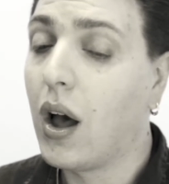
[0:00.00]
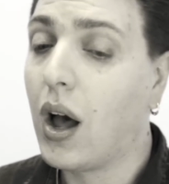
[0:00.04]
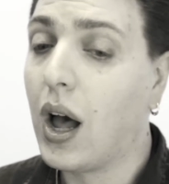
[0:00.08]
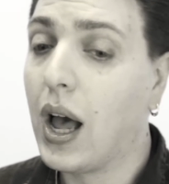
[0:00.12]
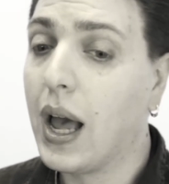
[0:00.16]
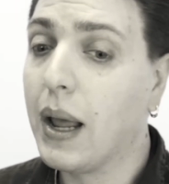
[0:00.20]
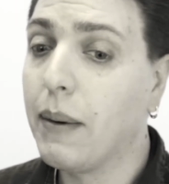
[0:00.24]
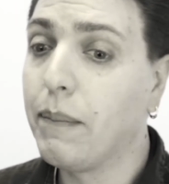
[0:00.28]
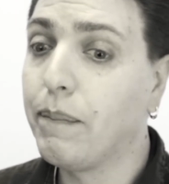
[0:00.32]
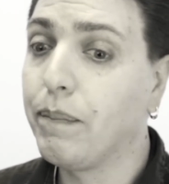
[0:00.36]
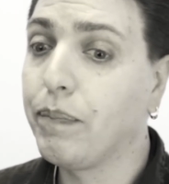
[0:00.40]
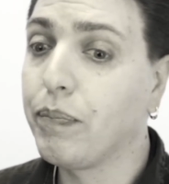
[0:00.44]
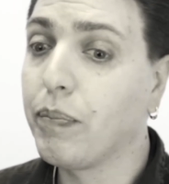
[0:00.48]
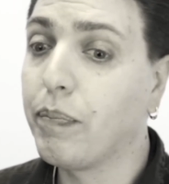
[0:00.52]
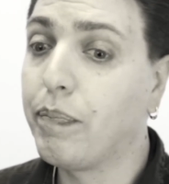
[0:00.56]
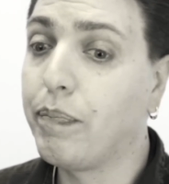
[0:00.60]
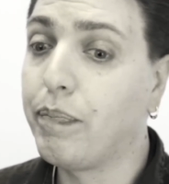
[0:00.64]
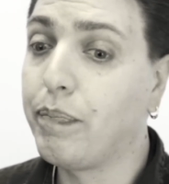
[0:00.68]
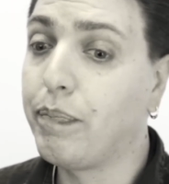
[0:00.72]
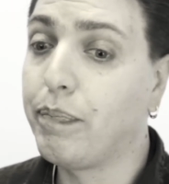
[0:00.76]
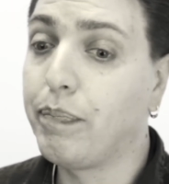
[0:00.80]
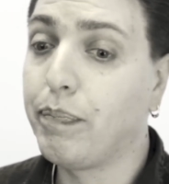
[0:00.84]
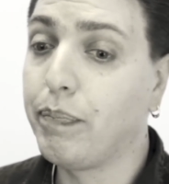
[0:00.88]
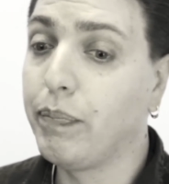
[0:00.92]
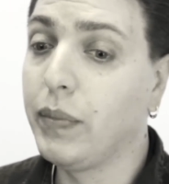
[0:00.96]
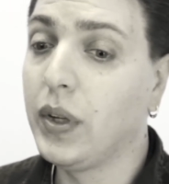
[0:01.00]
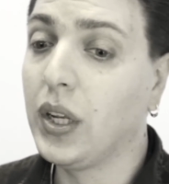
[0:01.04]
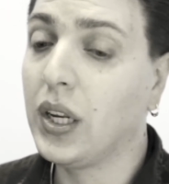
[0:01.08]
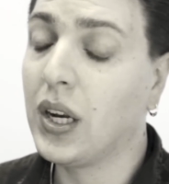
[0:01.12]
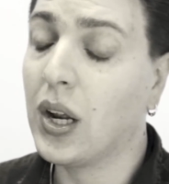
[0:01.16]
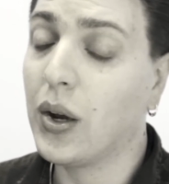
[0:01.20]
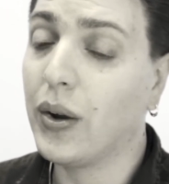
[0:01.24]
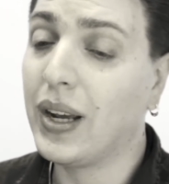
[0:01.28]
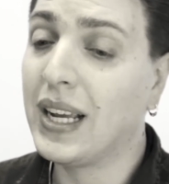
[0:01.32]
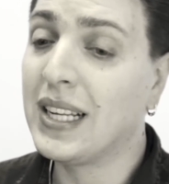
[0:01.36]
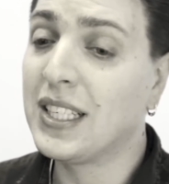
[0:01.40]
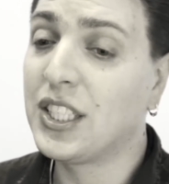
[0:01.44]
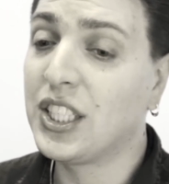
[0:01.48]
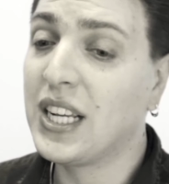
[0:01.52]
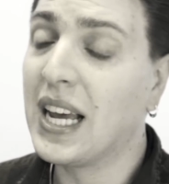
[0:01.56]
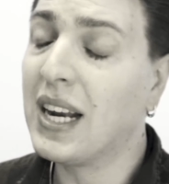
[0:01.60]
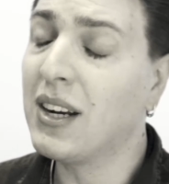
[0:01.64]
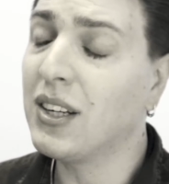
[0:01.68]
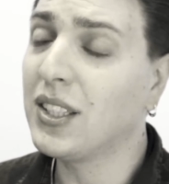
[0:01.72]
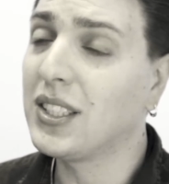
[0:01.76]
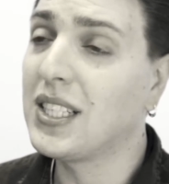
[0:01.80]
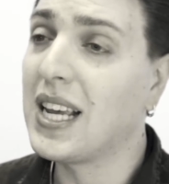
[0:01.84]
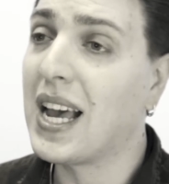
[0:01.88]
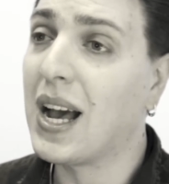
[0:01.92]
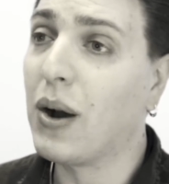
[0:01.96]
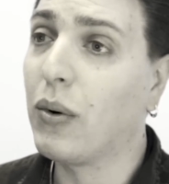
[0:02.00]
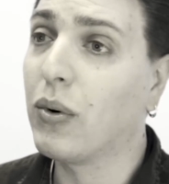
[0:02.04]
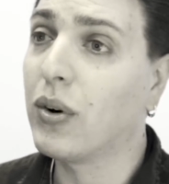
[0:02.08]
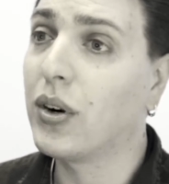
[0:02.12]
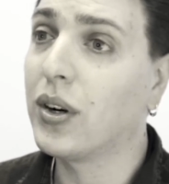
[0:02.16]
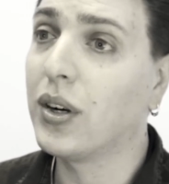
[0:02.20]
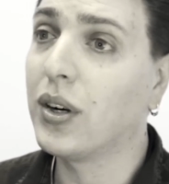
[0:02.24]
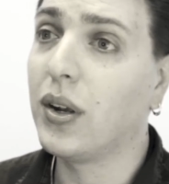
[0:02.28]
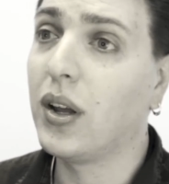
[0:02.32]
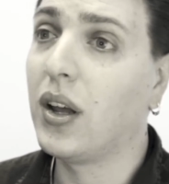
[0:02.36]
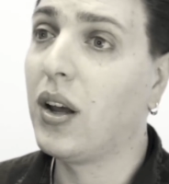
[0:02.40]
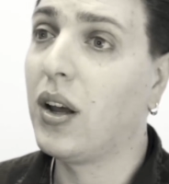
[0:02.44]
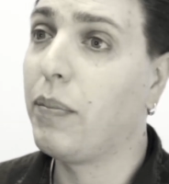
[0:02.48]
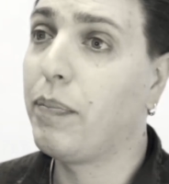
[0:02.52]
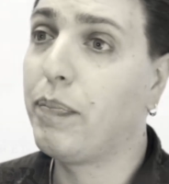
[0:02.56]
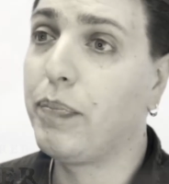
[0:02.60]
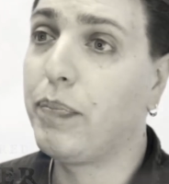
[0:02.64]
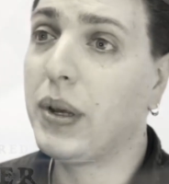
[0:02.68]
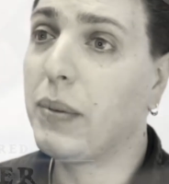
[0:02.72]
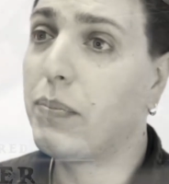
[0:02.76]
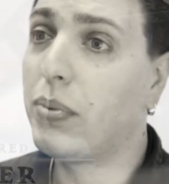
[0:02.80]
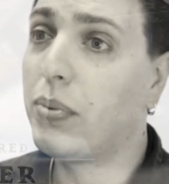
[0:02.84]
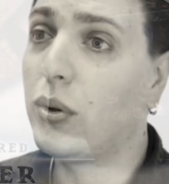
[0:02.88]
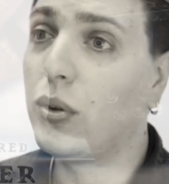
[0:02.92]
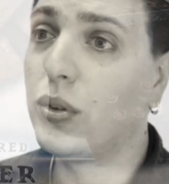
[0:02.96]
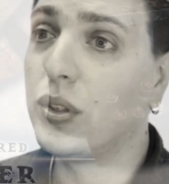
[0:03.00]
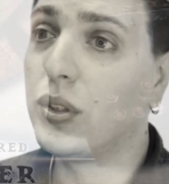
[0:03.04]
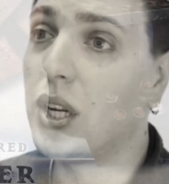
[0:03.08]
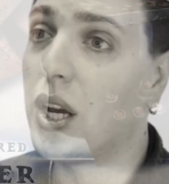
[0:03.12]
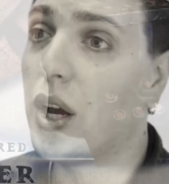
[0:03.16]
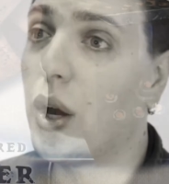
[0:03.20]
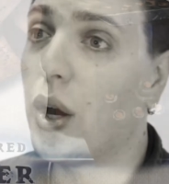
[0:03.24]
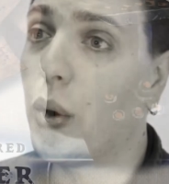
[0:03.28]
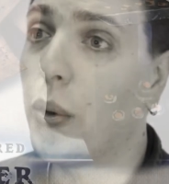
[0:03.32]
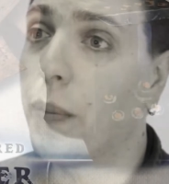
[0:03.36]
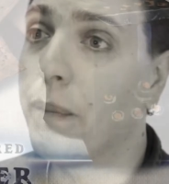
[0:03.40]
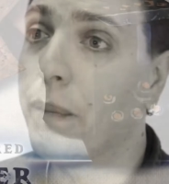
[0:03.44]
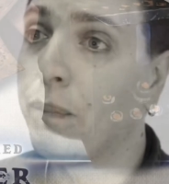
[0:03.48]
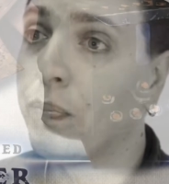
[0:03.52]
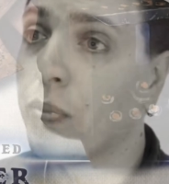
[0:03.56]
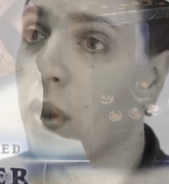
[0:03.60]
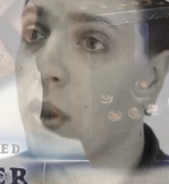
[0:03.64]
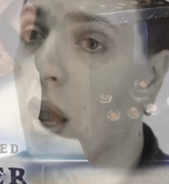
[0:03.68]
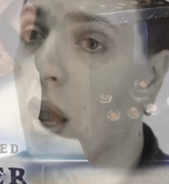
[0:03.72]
And in Shadow Tower, people know